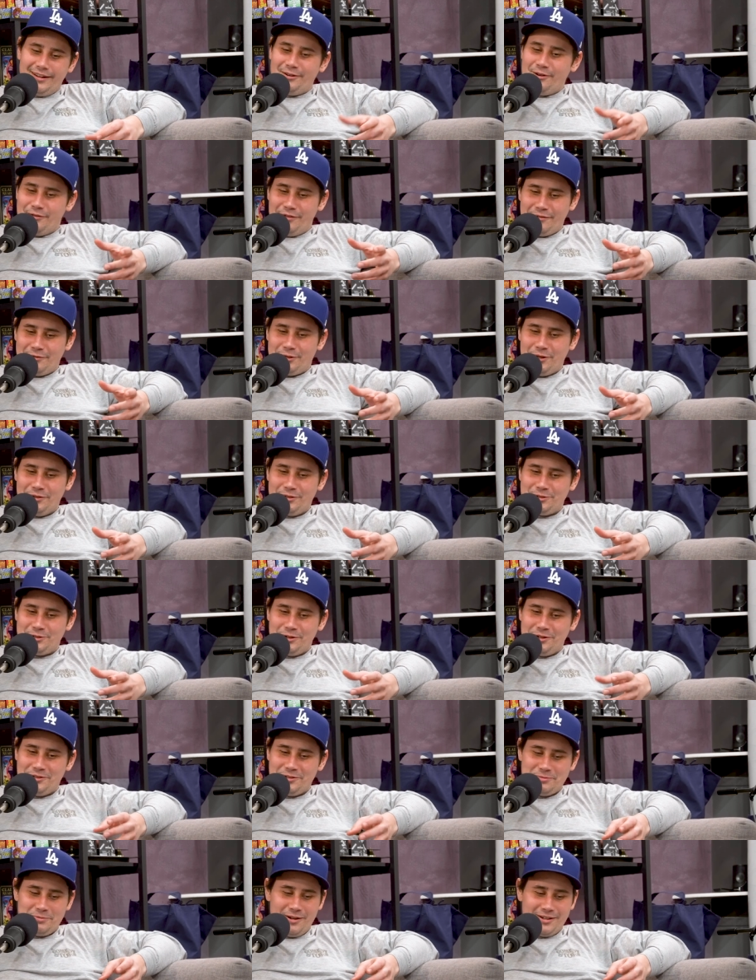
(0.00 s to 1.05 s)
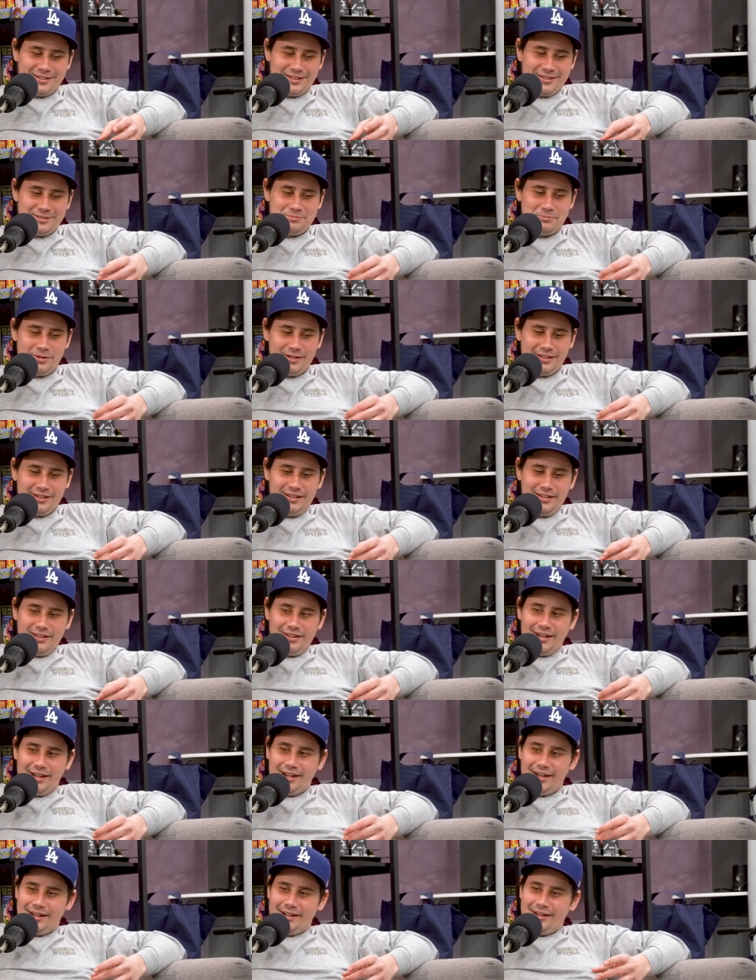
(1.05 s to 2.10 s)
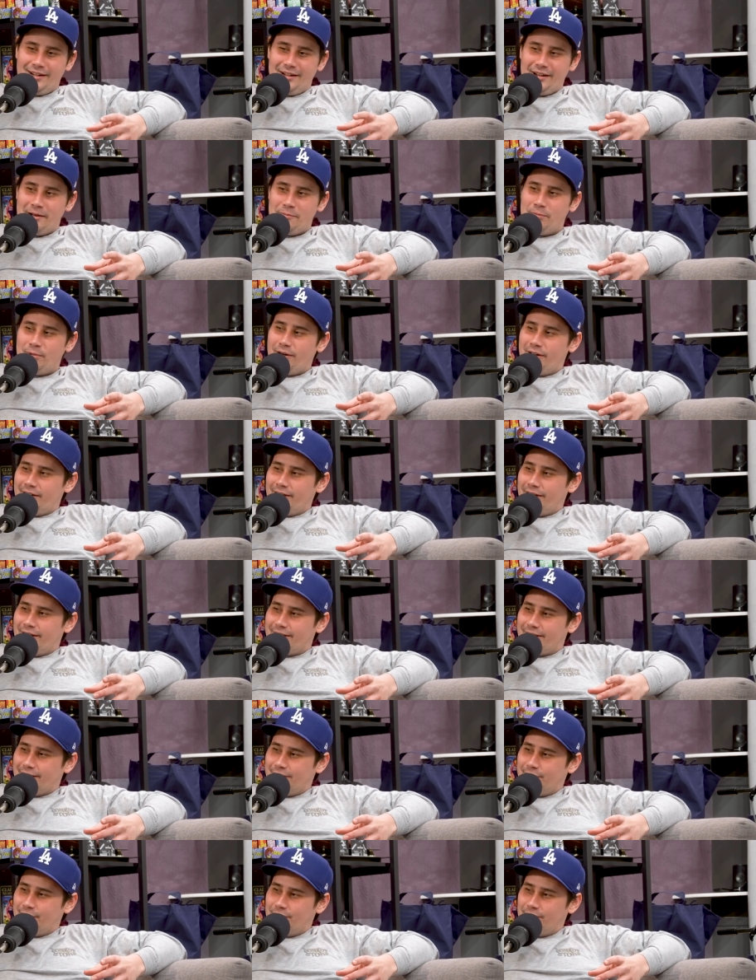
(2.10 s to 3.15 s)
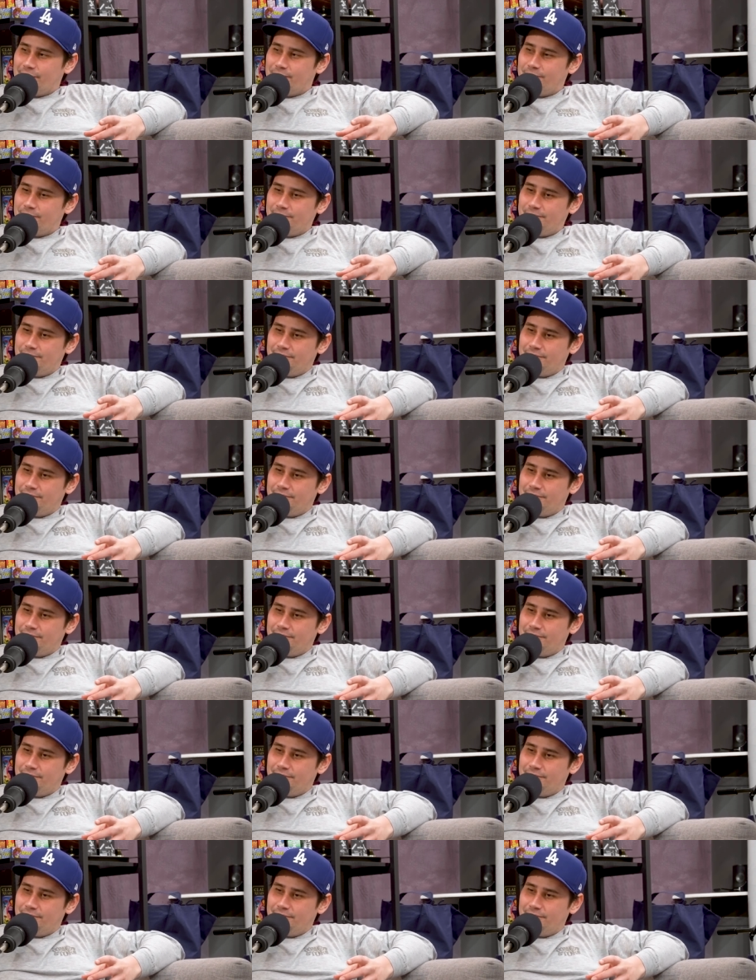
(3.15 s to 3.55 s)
know if I've told the story on this podcast, but I uh, I brought like a little